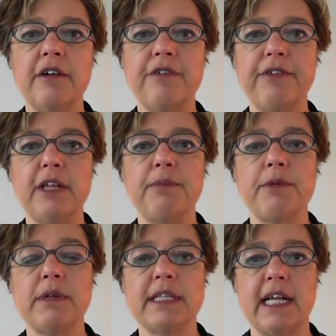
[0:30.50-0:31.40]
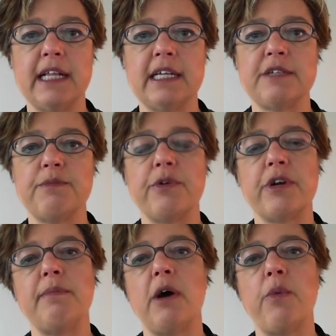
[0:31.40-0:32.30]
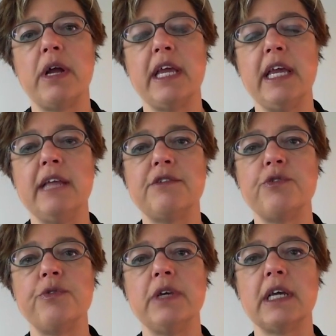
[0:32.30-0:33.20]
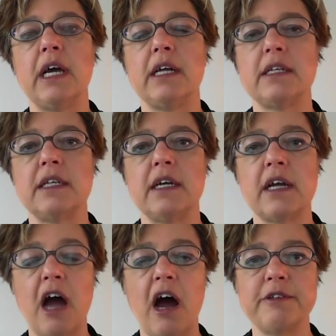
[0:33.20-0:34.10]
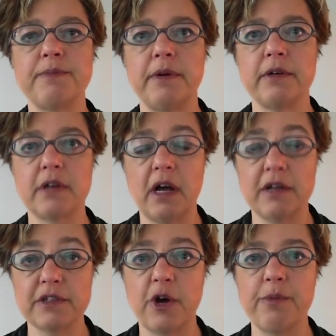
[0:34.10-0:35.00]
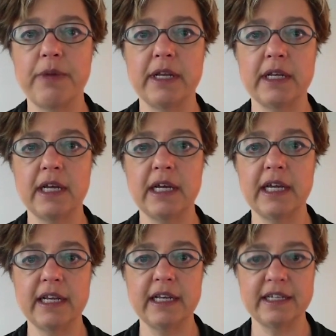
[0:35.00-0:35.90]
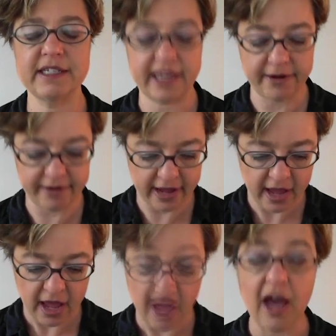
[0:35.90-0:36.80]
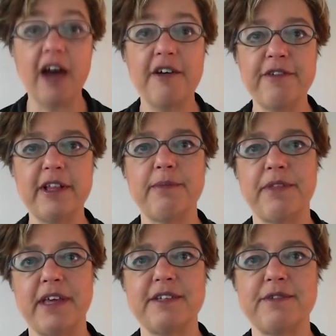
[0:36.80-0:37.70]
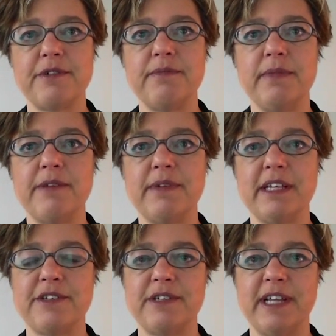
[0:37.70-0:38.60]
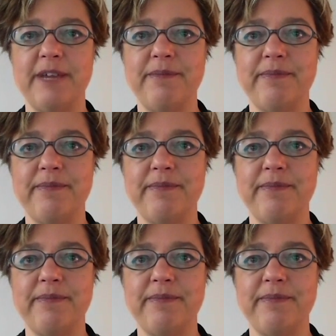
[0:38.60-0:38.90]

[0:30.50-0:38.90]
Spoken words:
Philip will tell us more about what he's doing at CommScope in this area. Philip, thanks for being with us today.